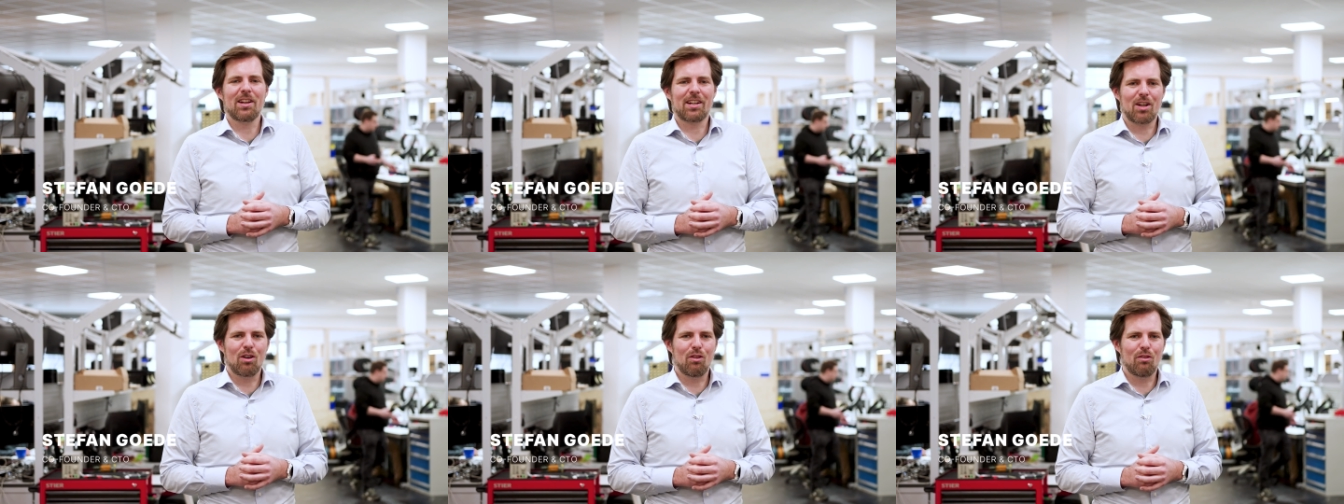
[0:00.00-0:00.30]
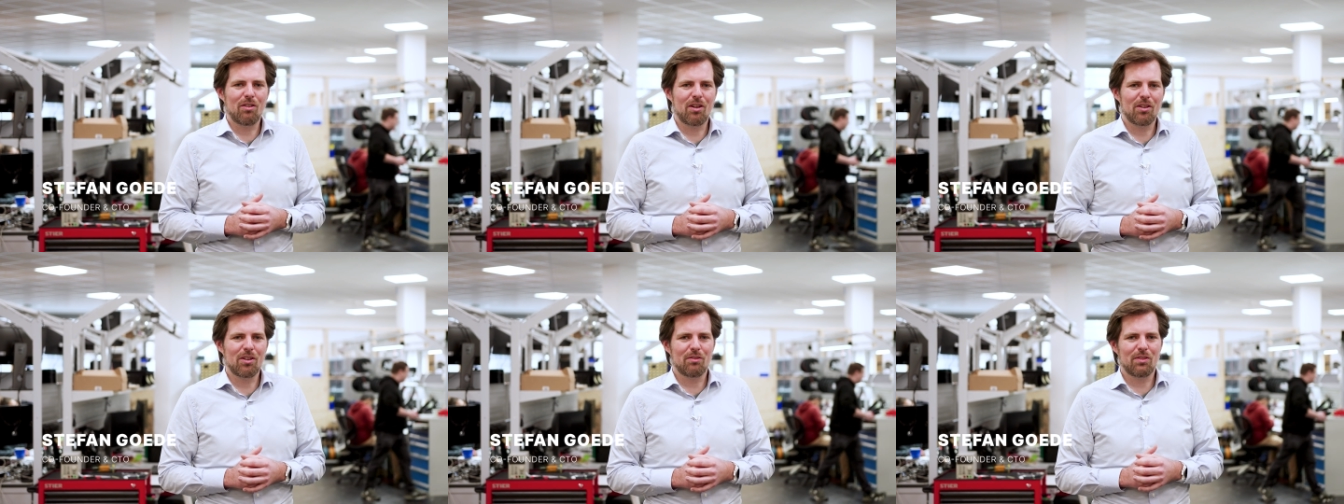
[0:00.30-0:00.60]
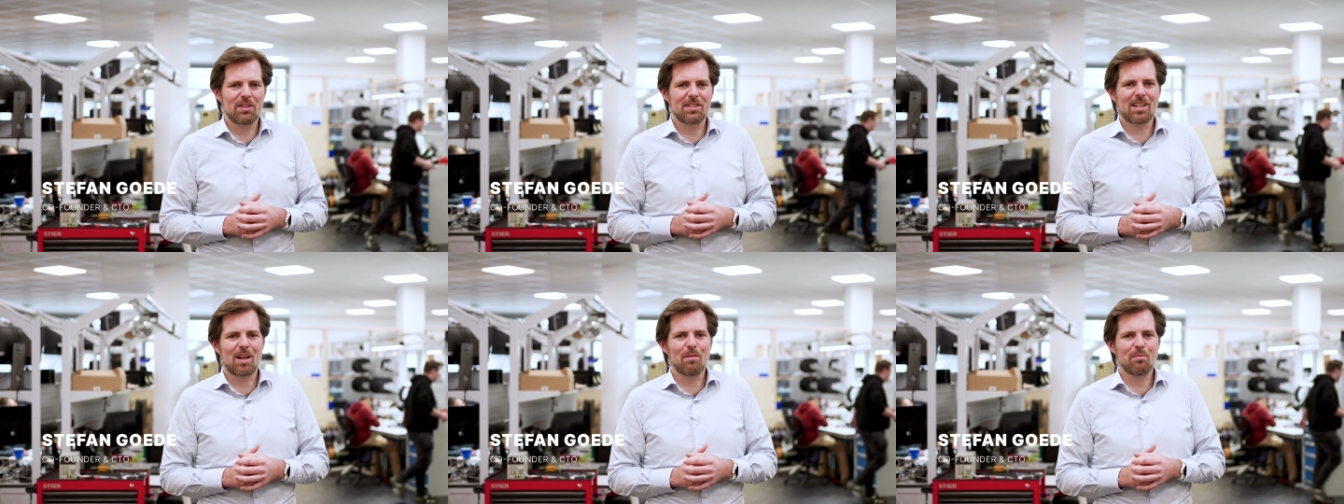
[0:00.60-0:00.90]
a co-founder of
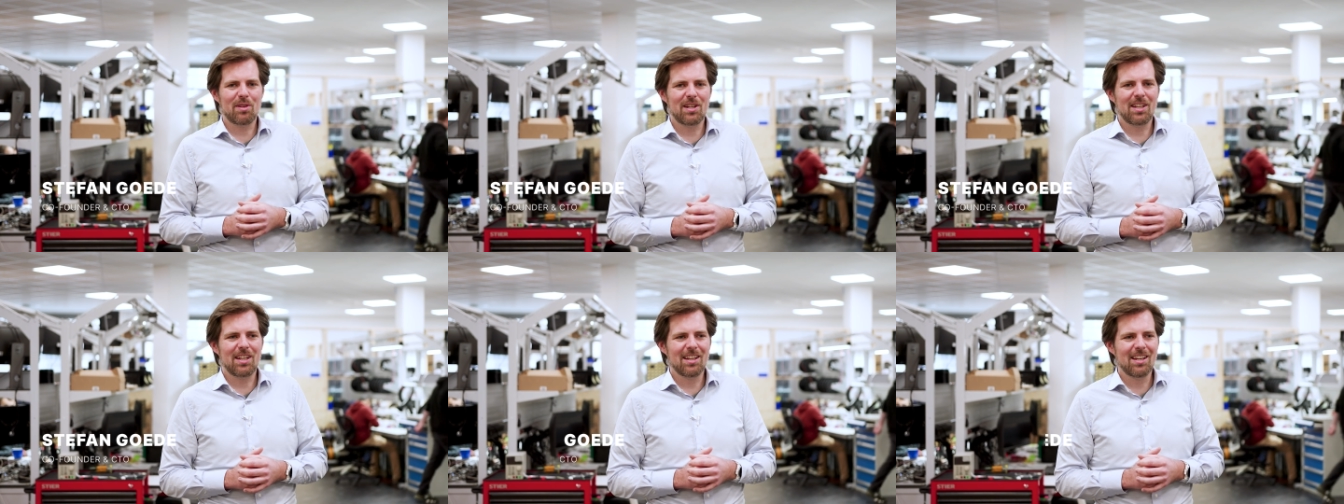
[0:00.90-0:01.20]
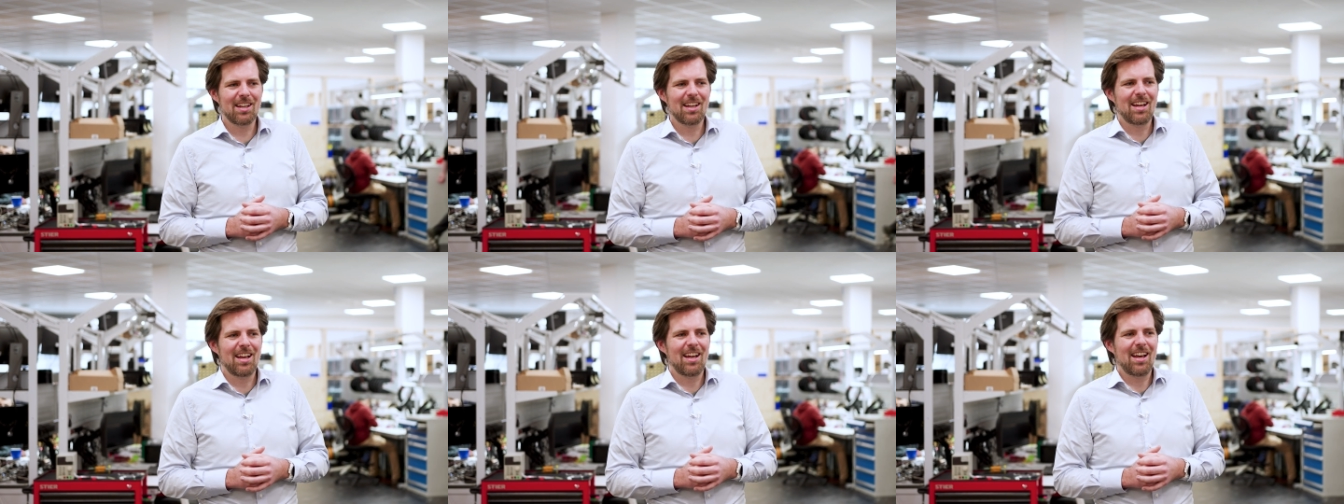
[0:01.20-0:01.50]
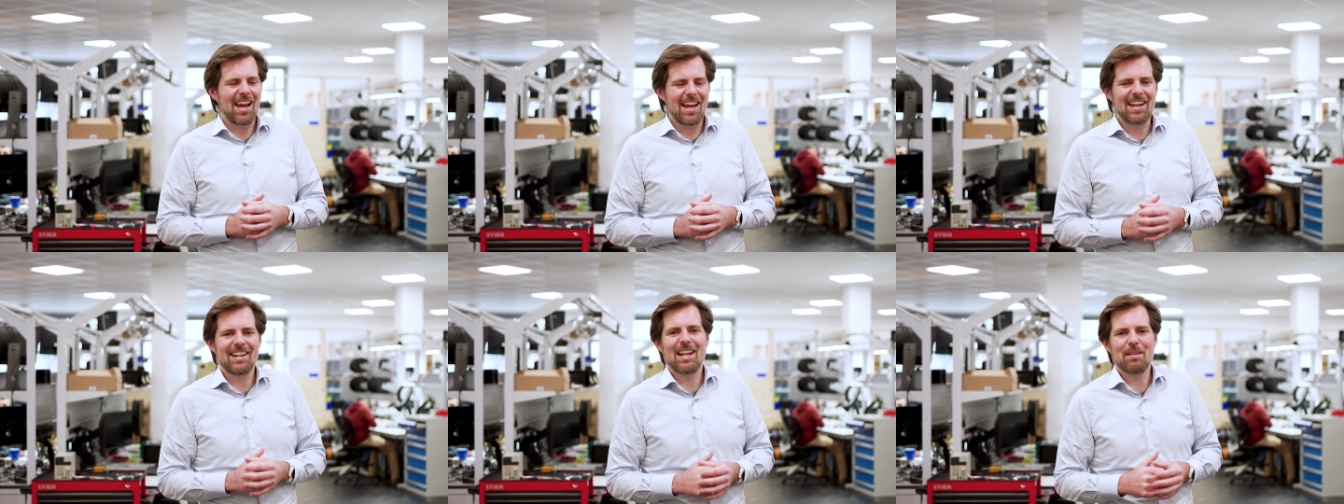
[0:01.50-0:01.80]
this company
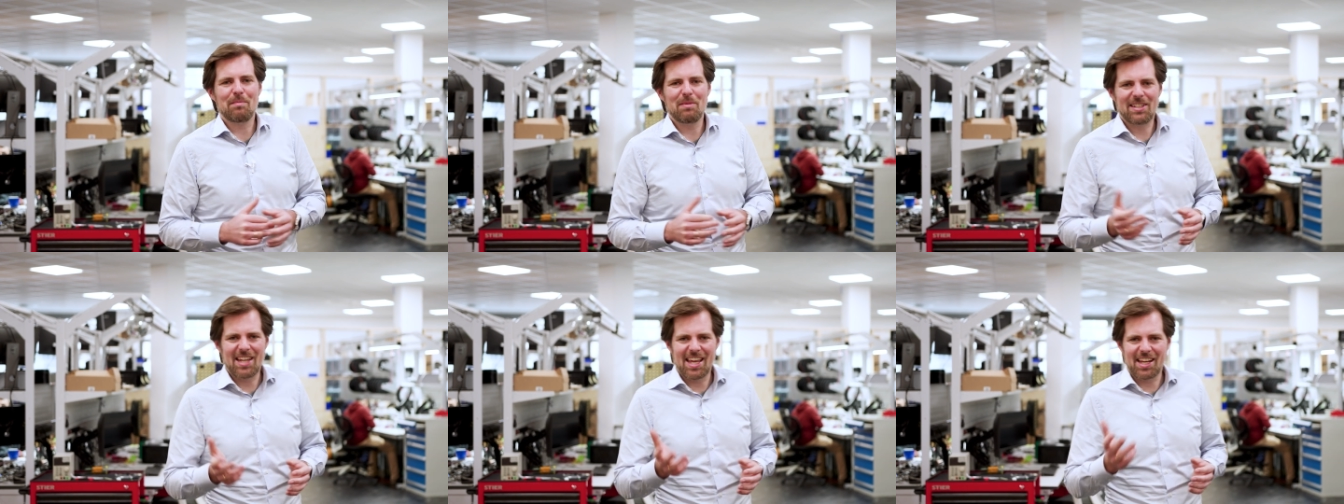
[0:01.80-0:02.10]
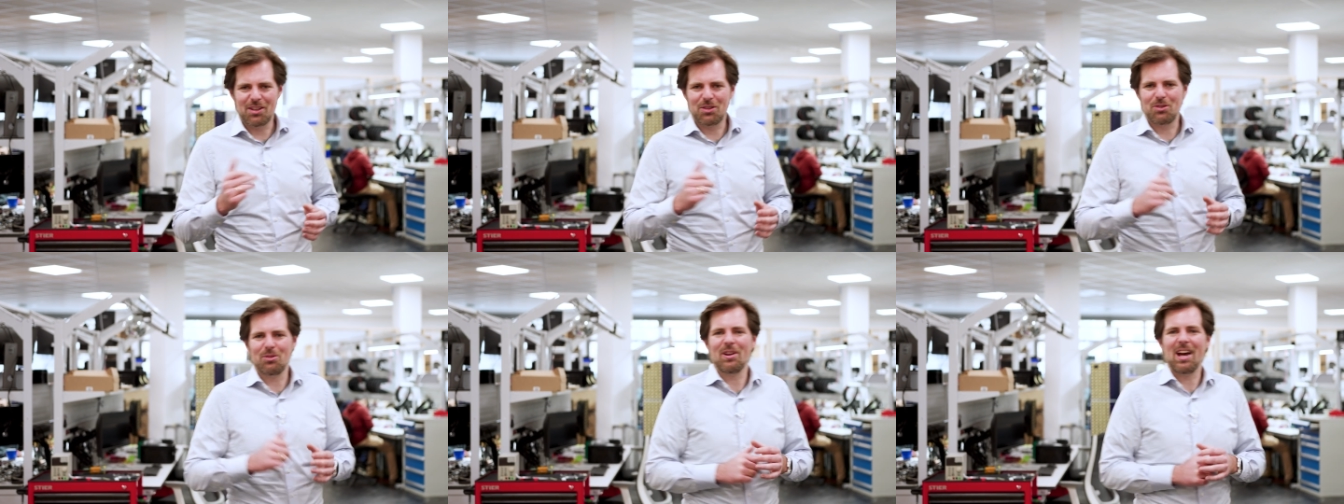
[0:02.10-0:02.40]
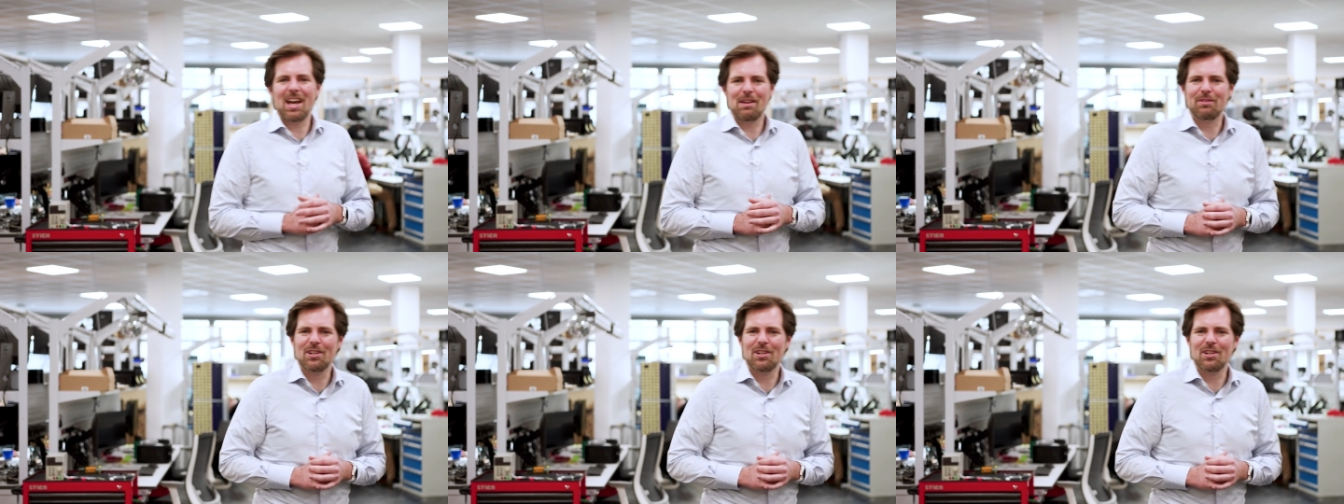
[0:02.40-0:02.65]
and let me take you to the high